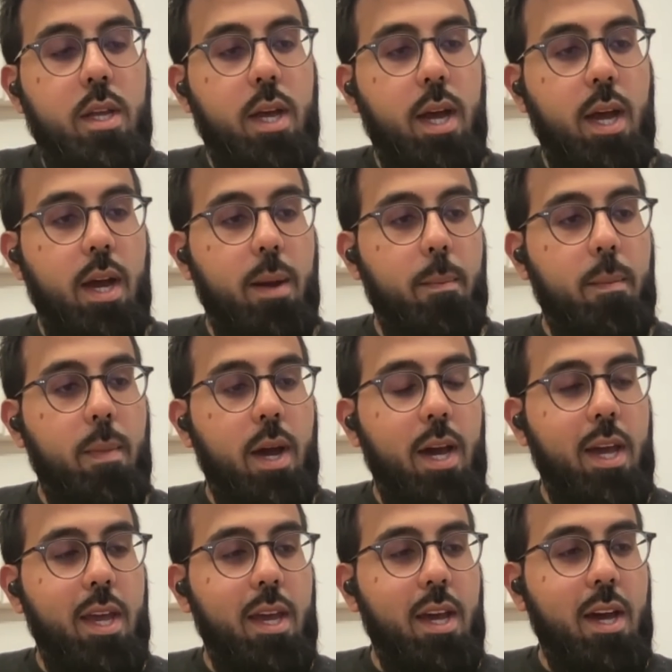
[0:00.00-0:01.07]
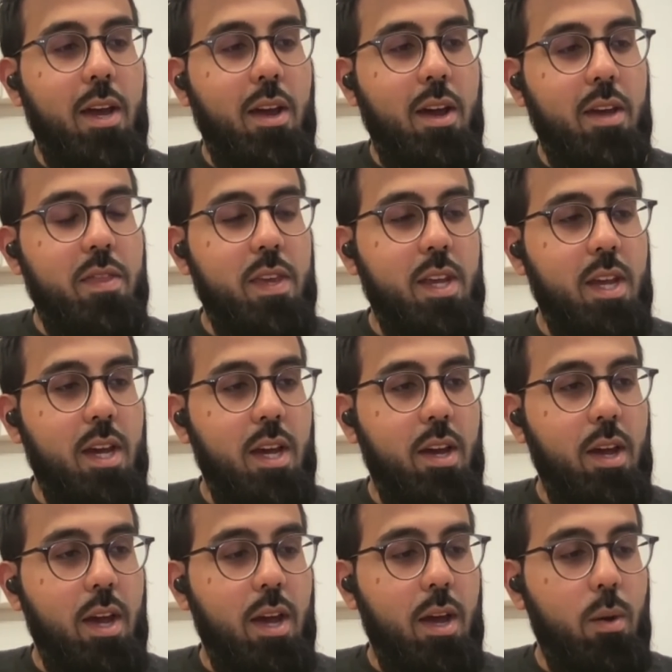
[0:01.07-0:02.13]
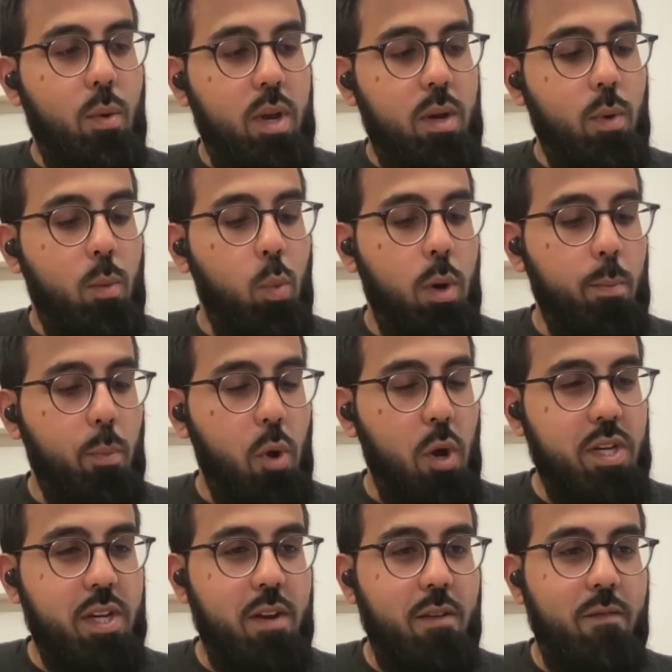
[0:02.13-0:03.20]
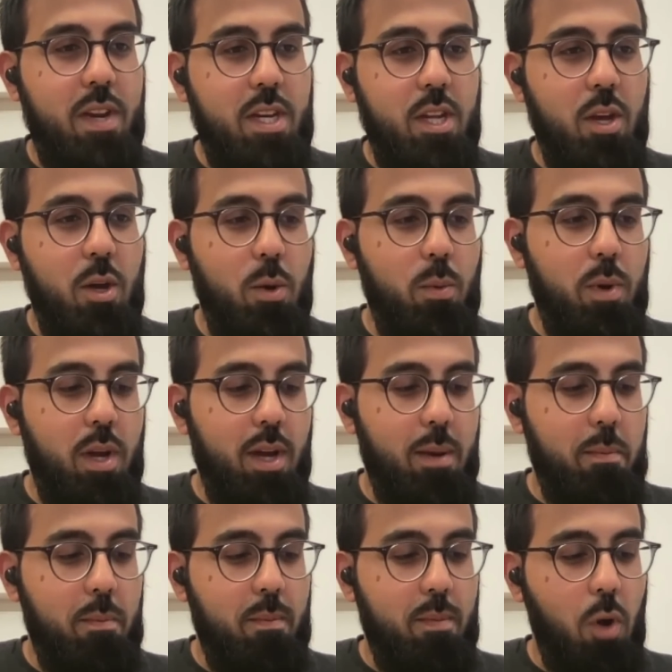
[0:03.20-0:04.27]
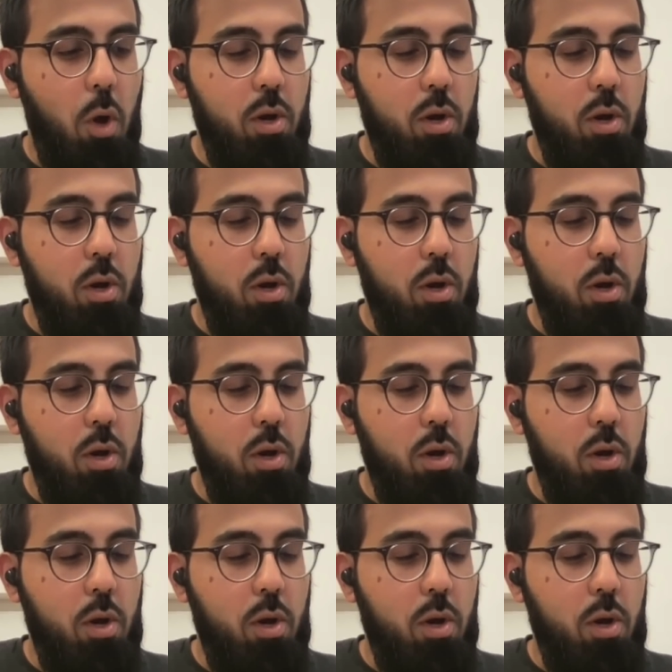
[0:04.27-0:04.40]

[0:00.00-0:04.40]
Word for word: Um, I, I, I think I, uh, I, uh, uh, at one point in a video um, mm-hmm.